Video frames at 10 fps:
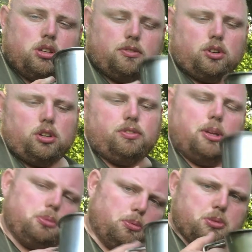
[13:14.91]
I've got to flip
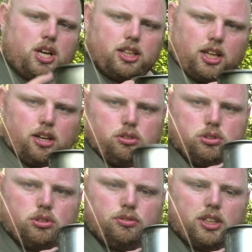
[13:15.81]
it upside down and
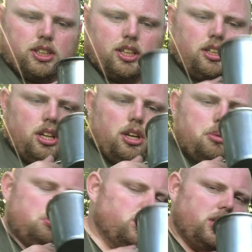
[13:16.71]
stuff like that,
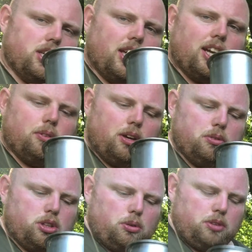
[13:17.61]
but you can get away
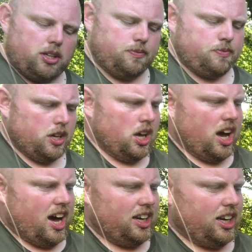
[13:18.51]
with doing it.
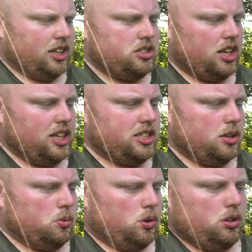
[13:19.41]
And then there's a
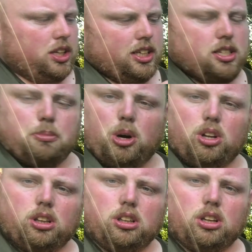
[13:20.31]
litre
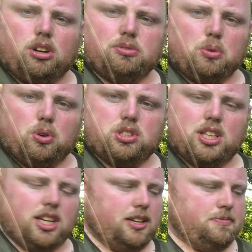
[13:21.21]
bottle of water there.